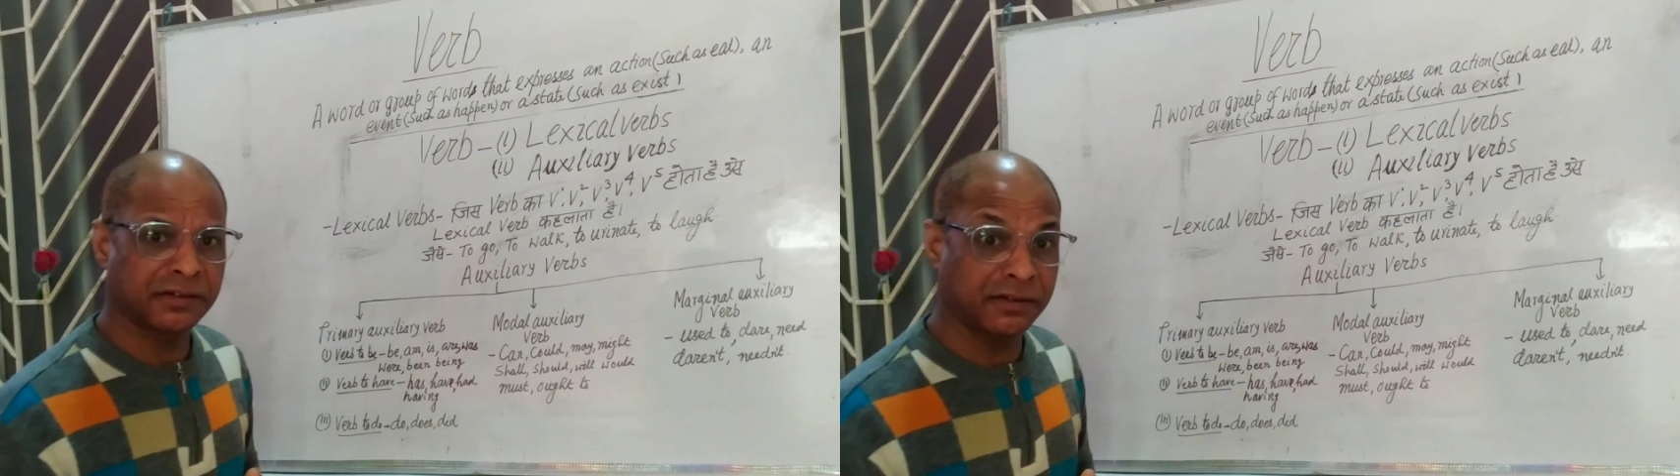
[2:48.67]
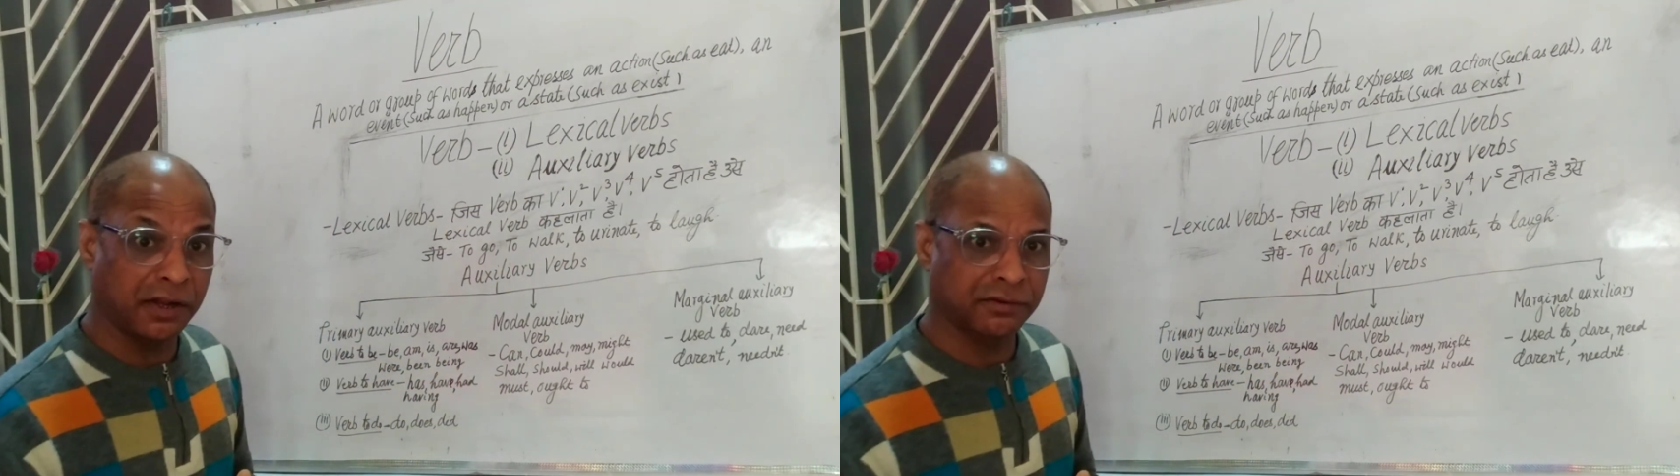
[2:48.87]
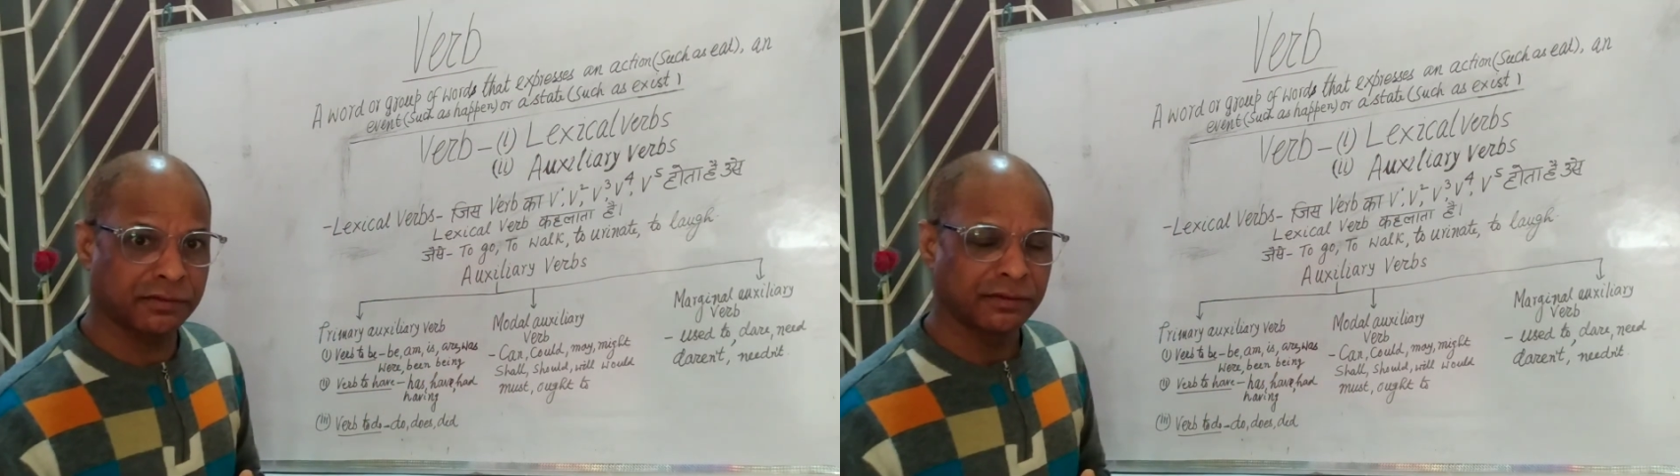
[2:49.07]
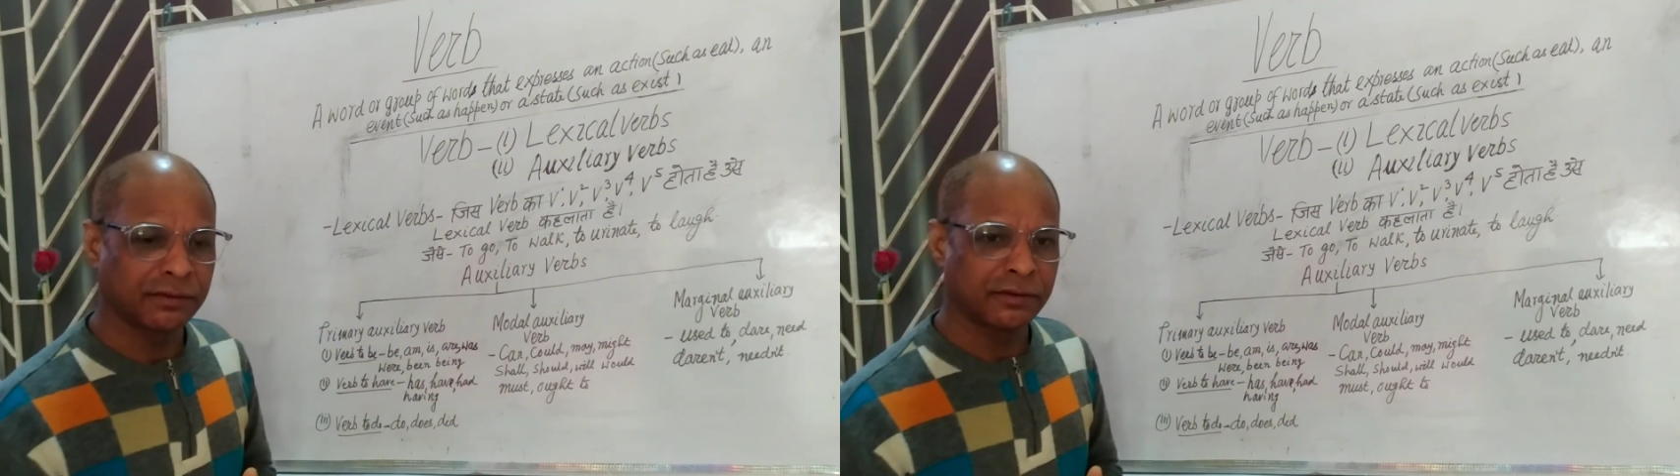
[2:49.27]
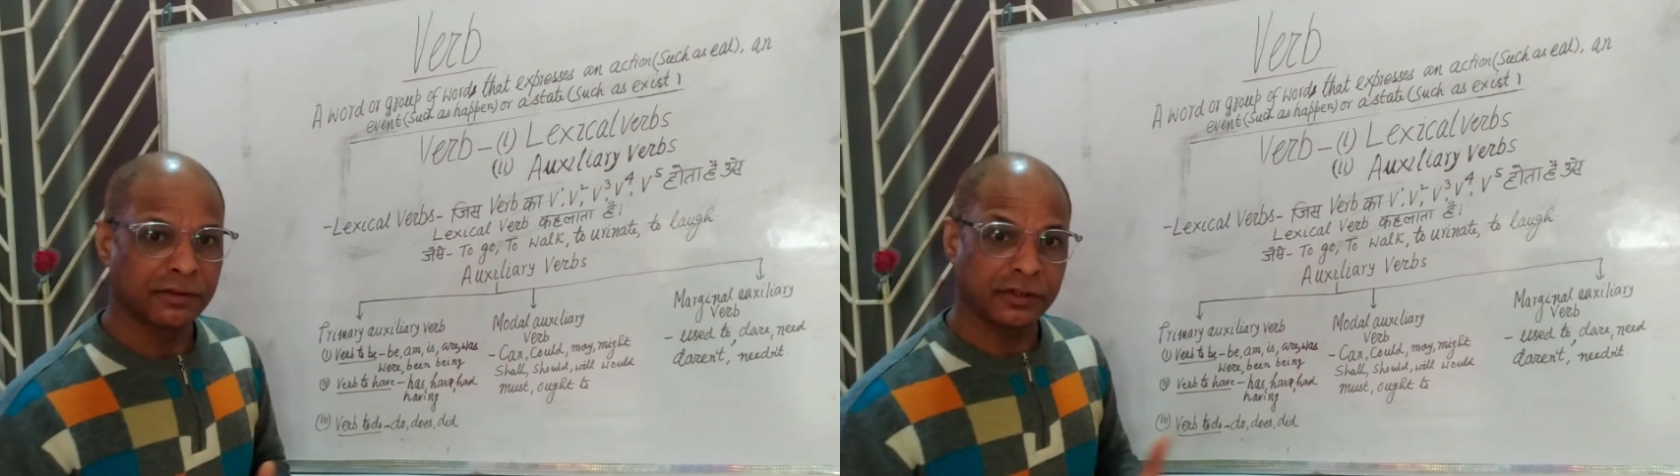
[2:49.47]
state?
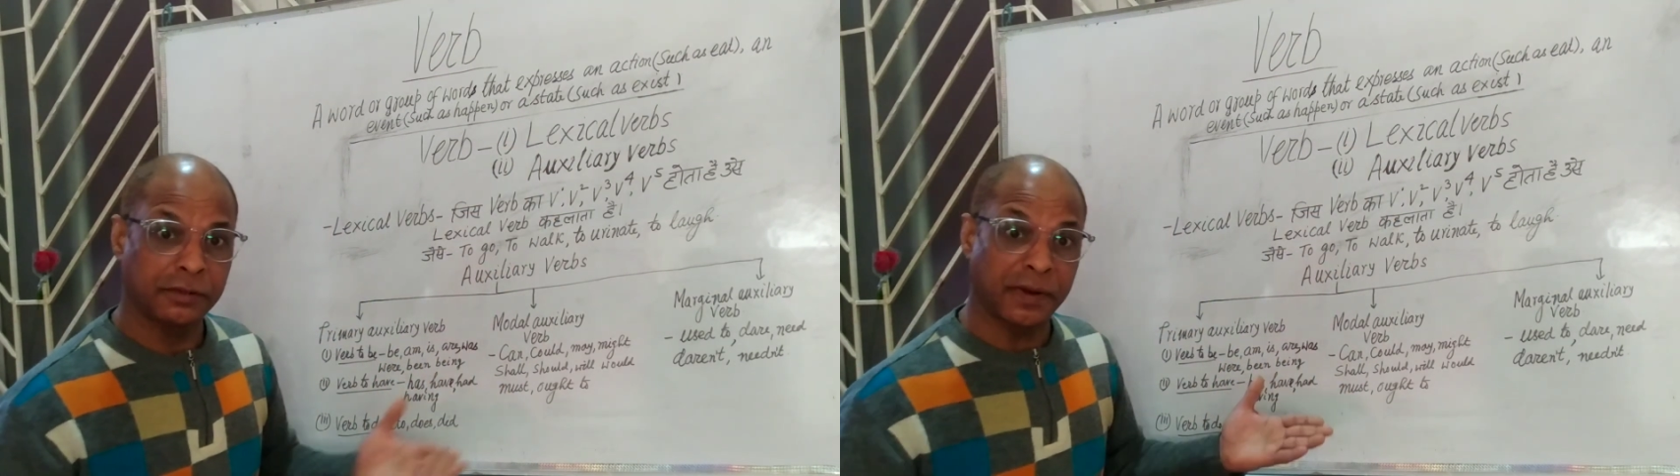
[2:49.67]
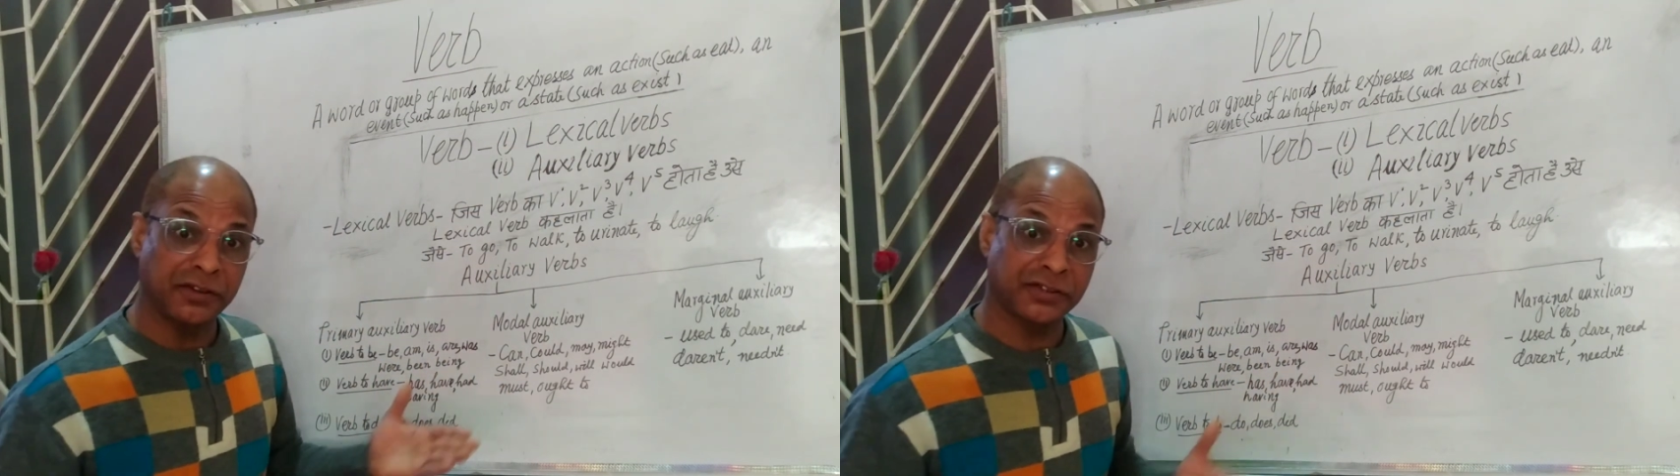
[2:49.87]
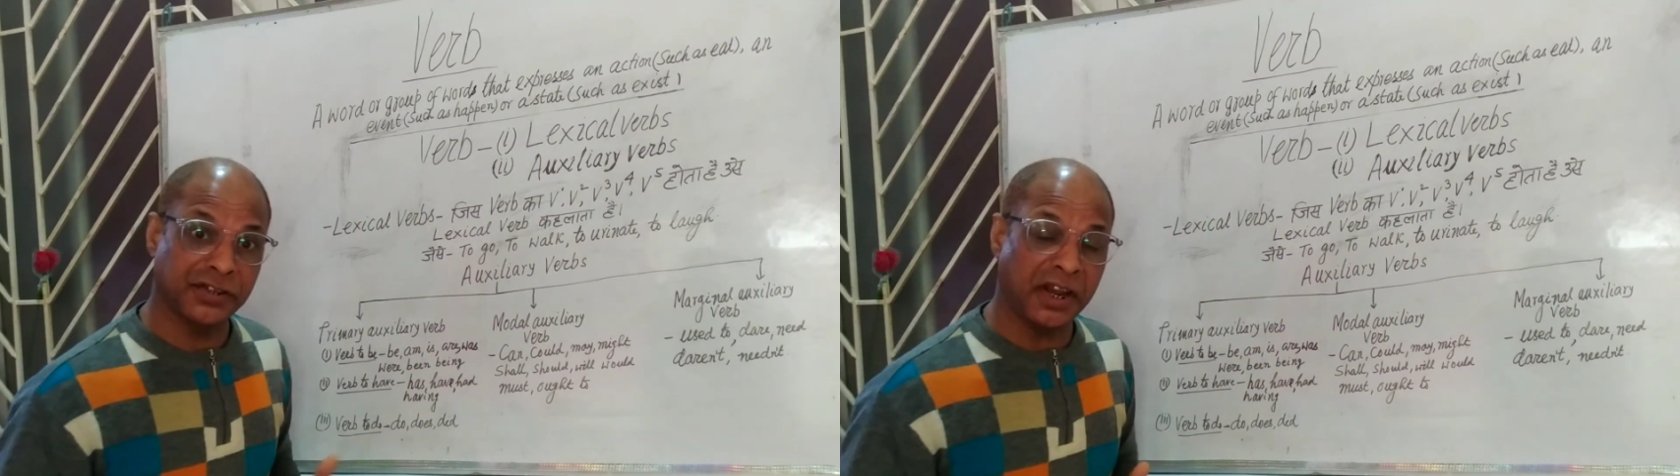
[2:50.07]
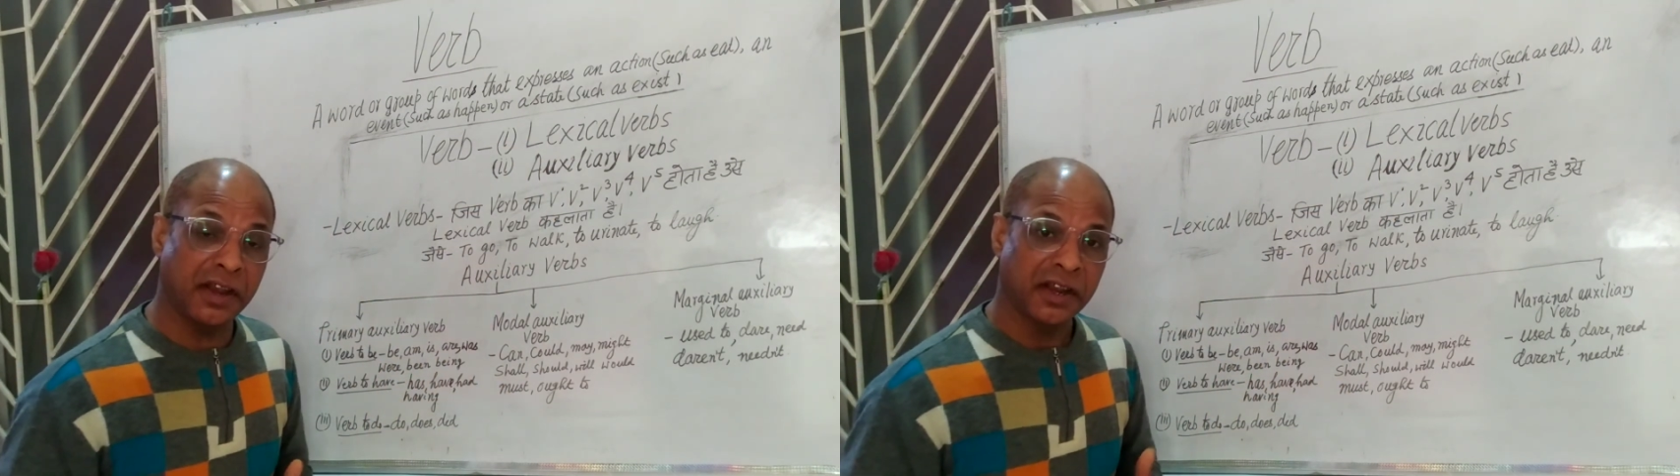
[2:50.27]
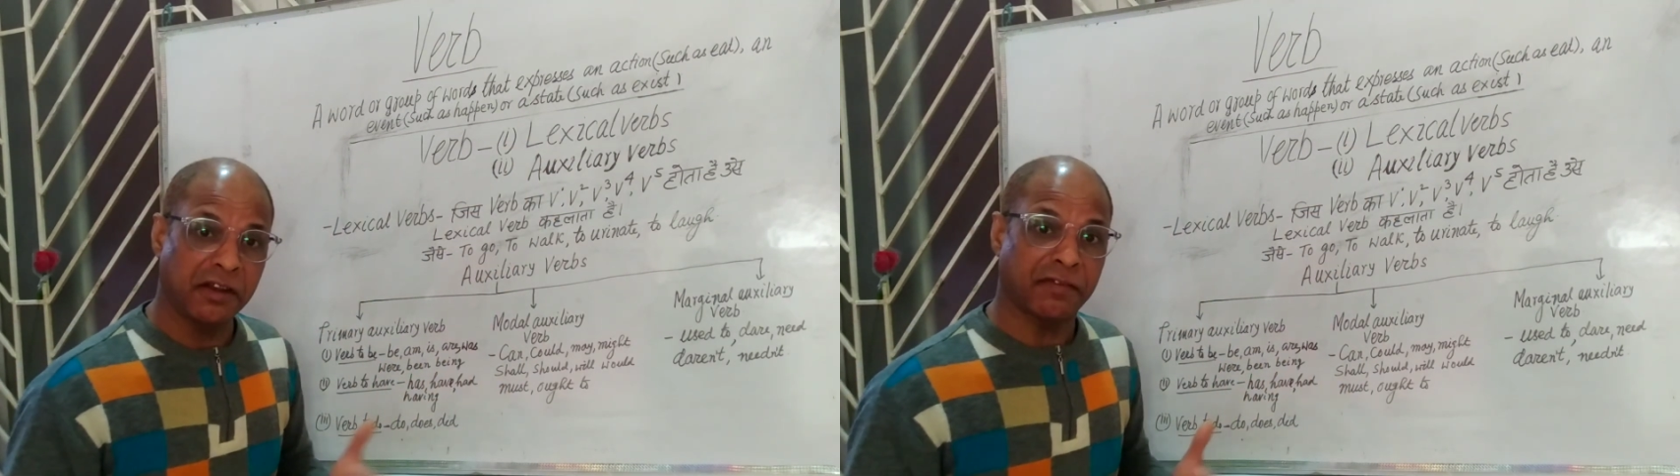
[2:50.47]

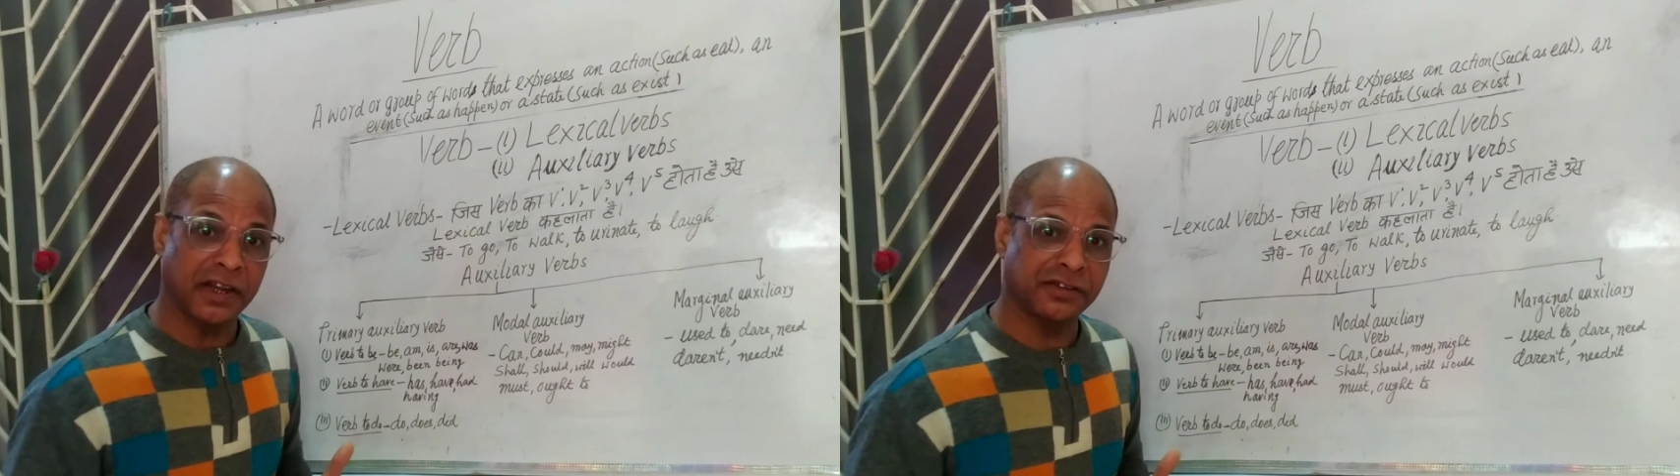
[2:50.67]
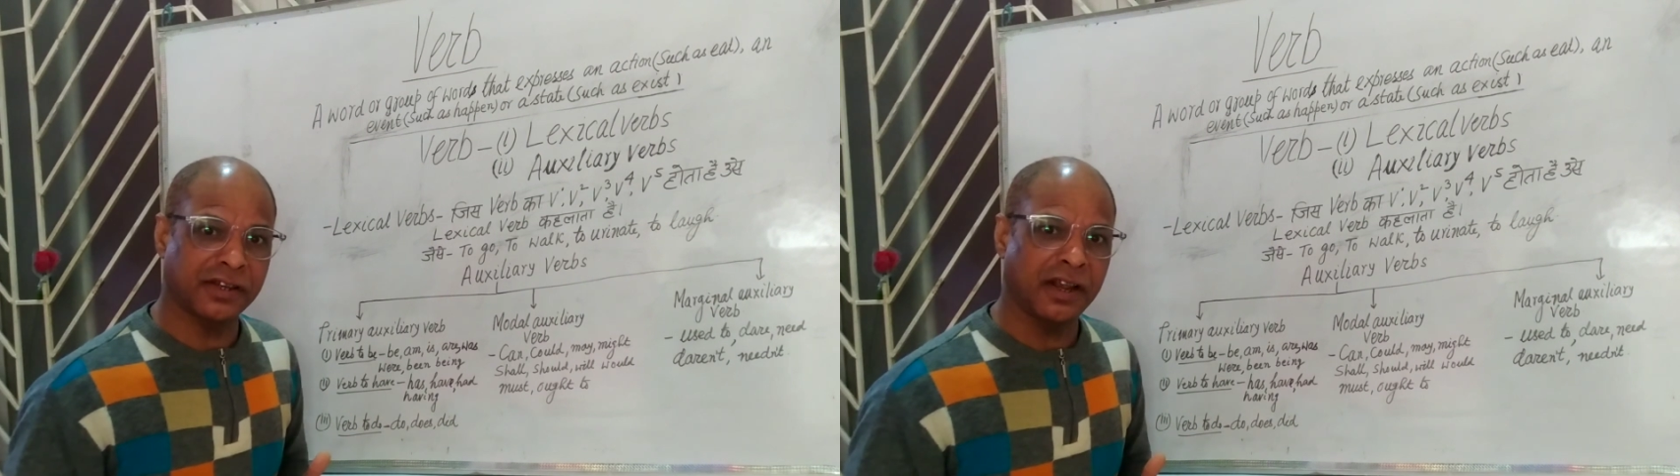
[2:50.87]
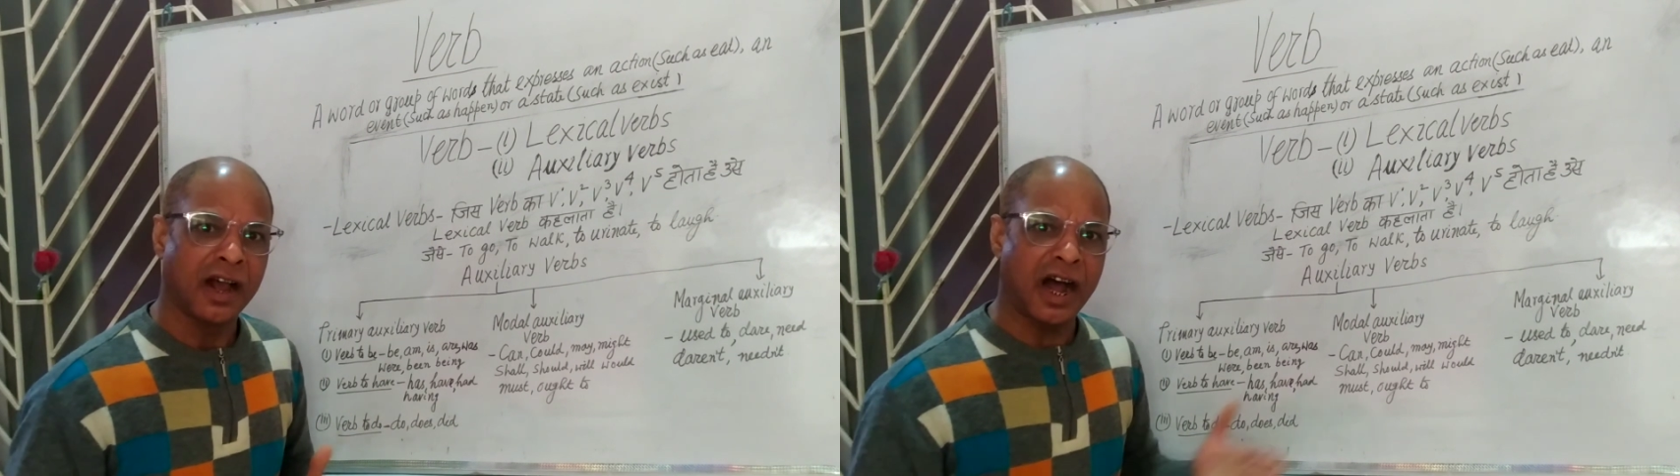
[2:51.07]
If I say